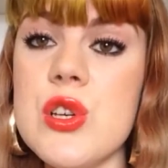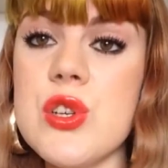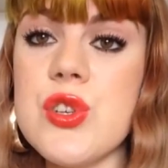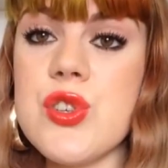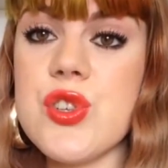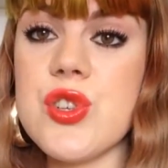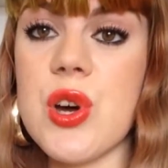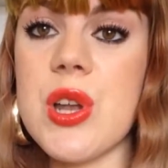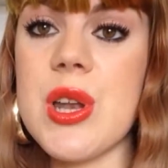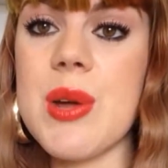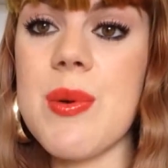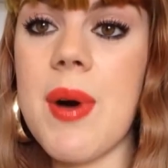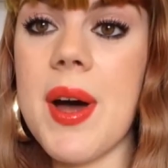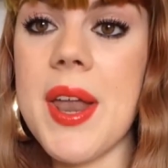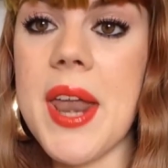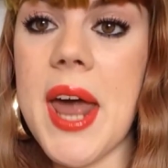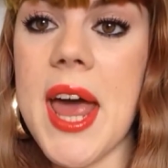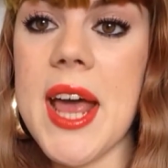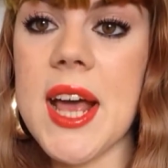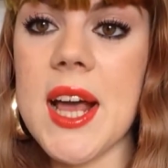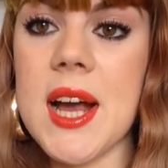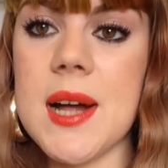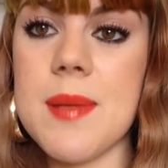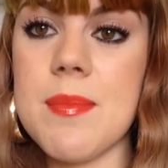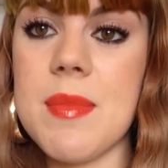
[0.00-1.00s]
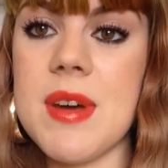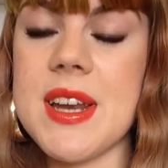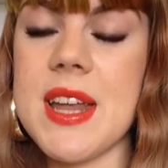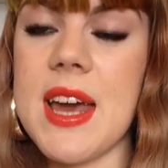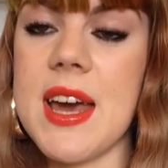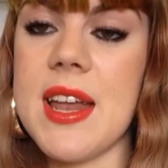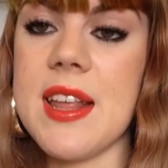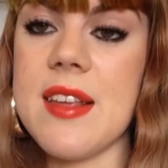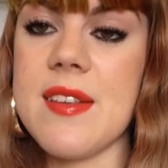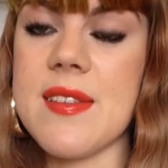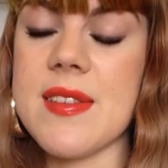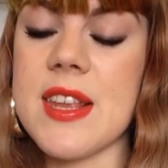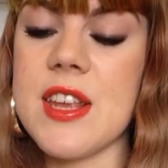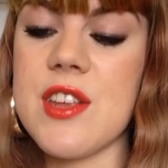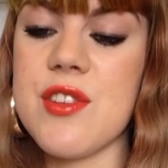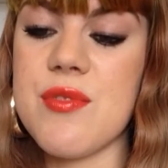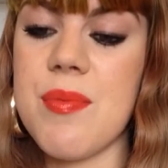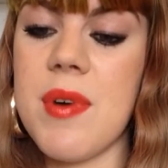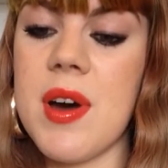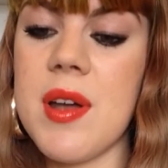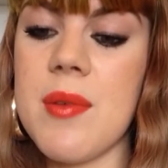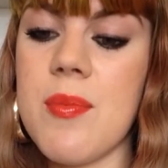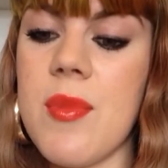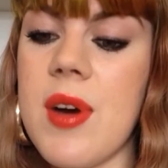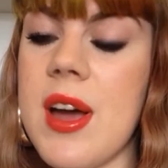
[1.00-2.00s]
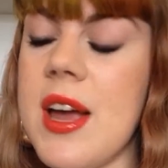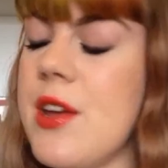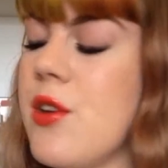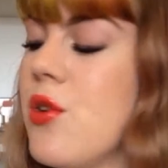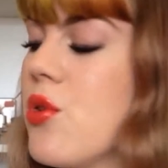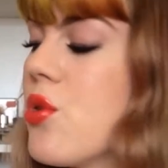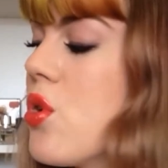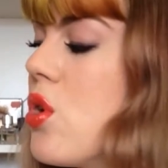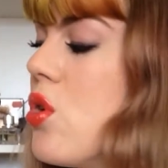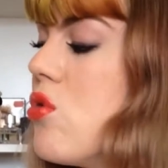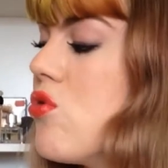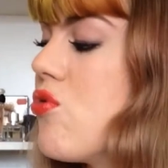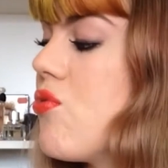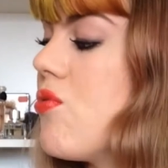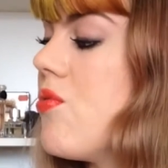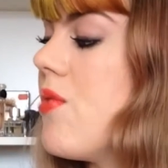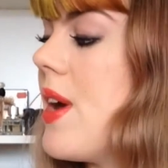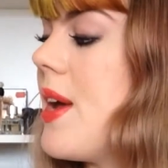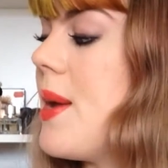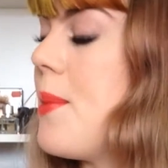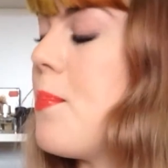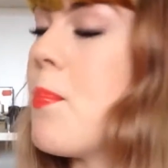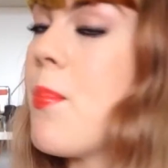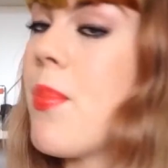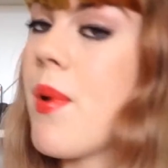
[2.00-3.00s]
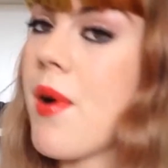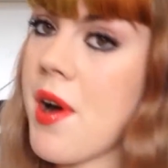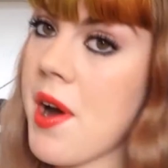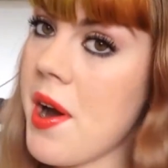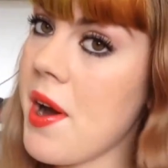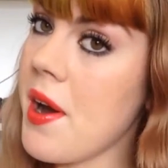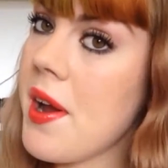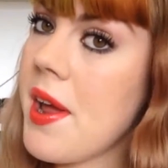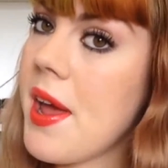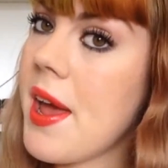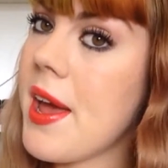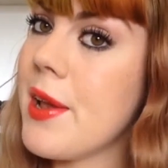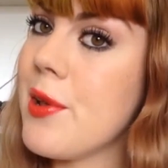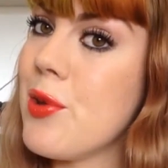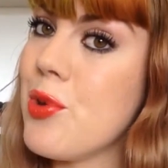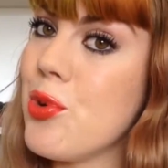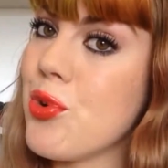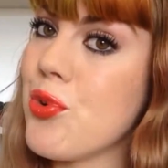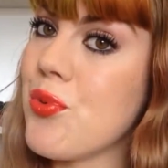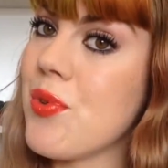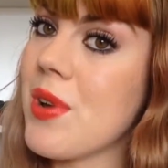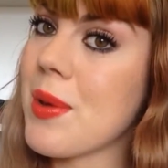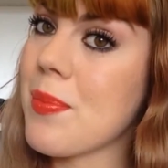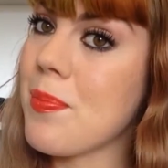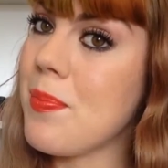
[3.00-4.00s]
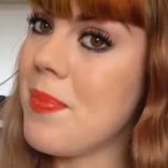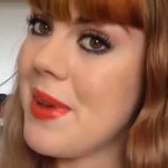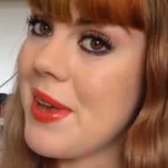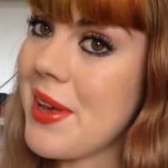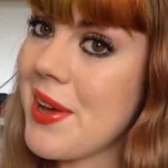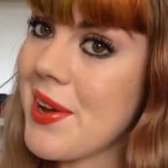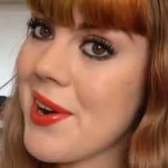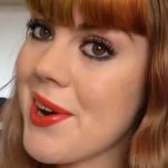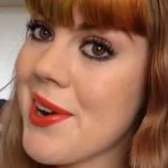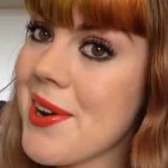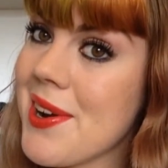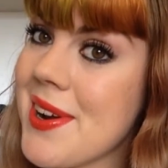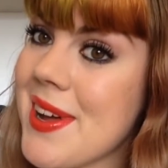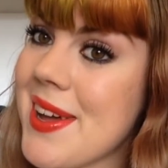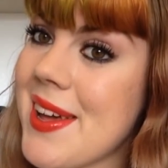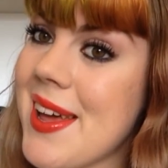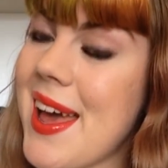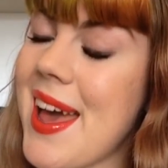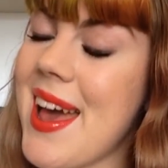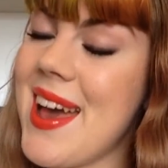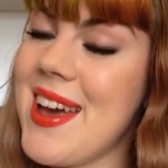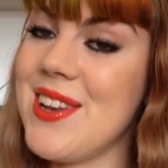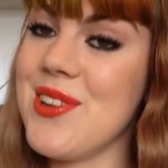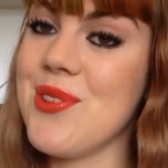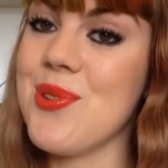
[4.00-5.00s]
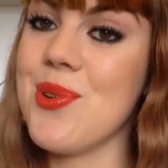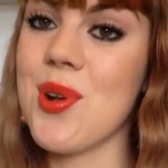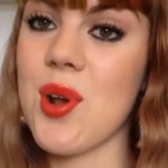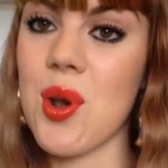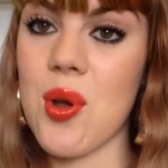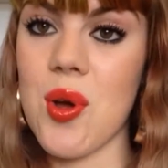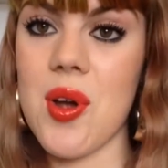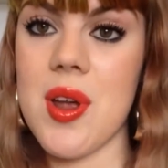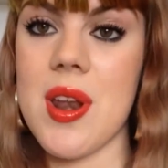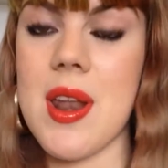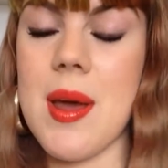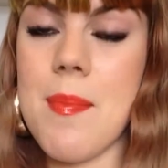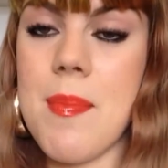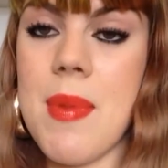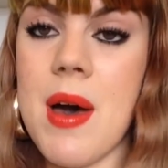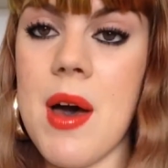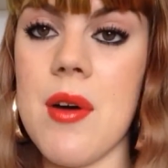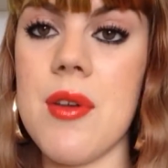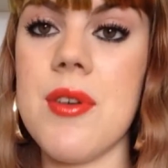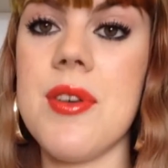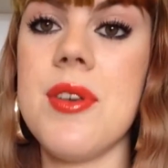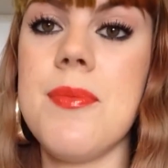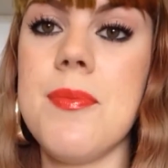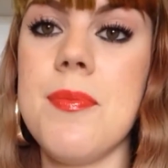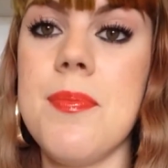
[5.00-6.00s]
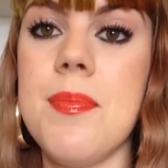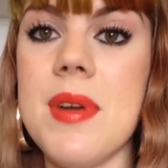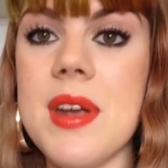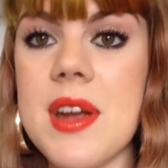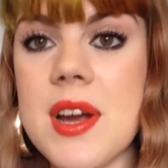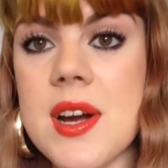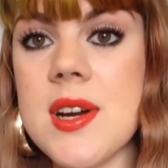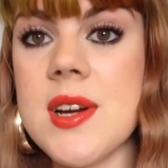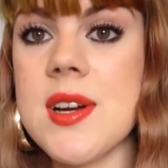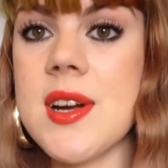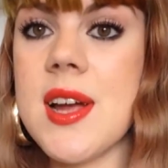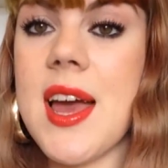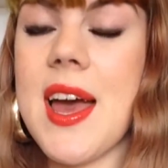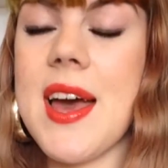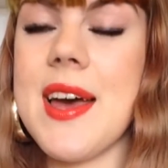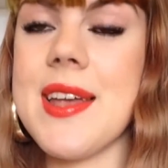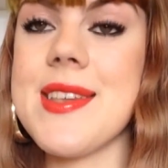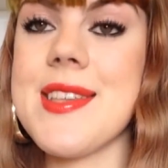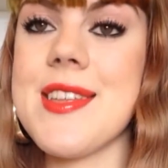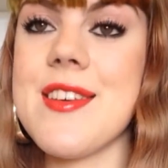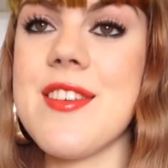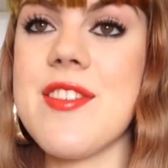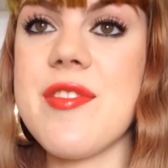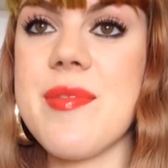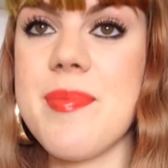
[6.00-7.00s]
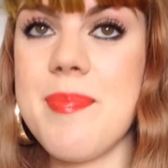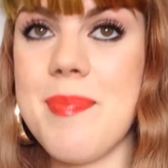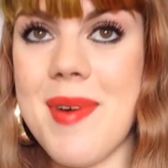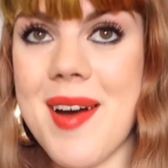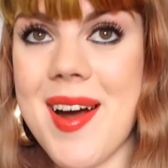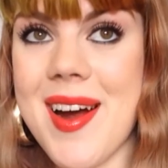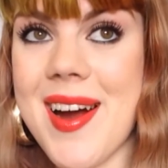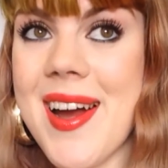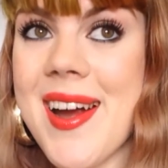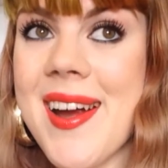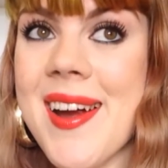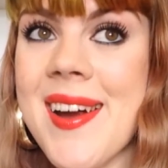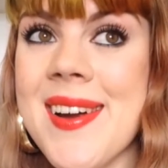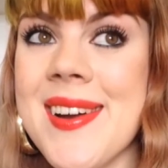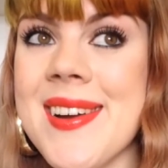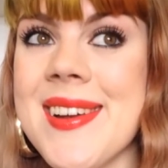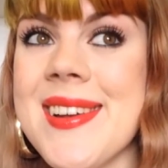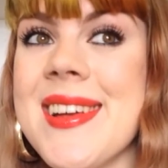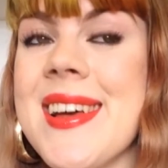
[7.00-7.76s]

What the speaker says: So the one I got my dad is this one where you go to a bar and you drink beer. And you learn about beer at this bar.